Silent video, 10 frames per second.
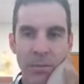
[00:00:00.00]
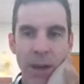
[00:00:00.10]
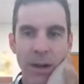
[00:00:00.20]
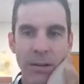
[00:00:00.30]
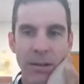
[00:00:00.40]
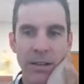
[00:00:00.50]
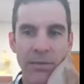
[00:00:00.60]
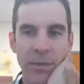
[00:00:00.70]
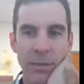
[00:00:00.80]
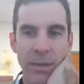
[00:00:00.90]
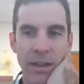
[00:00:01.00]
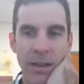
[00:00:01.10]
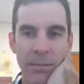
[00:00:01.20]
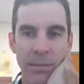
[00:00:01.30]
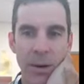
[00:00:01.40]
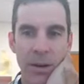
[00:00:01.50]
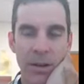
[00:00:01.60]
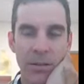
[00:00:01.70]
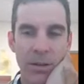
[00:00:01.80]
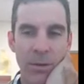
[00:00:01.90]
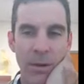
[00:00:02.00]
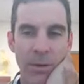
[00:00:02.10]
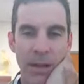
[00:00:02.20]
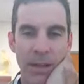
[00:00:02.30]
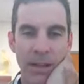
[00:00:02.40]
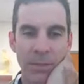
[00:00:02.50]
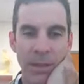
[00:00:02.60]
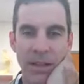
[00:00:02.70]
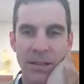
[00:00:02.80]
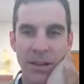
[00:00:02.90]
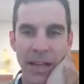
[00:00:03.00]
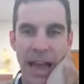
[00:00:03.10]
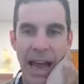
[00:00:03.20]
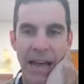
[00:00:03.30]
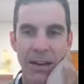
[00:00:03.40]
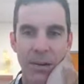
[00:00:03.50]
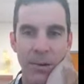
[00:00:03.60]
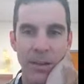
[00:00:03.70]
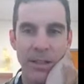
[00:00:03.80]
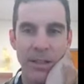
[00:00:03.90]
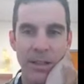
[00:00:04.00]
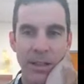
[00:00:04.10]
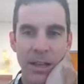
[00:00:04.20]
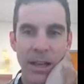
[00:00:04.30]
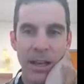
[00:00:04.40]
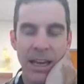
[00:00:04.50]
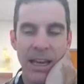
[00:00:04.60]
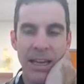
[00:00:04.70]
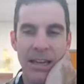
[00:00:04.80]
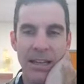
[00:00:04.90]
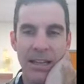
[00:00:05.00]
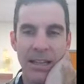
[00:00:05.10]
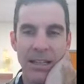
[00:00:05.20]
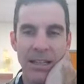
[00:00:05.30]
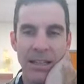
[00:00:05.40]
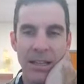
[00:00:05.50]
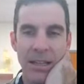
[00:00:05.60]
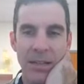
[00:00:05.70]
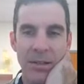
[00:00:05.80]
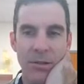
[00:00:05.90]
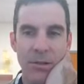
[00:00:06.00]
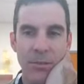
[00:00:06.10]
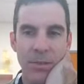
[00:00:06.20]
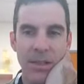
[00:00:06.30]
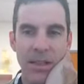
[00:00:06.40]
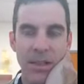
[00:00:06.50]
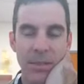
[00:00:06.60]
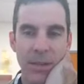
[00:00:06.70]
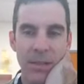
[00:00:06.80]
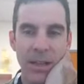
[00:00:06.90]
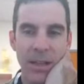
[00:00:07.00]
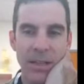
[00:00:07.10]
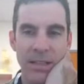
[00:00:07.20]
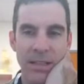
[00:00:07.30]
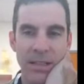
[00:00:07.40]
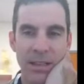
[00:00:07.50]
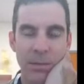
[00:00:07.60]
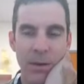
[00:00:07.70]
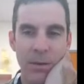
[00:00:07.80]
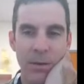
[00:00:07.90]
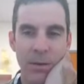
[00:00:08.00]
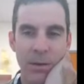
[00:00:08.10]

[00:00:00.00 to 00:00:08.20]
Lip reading: Moderate deformity and marked deformity, right? But these are categories. And this assumes that the pelvic incidence lumbar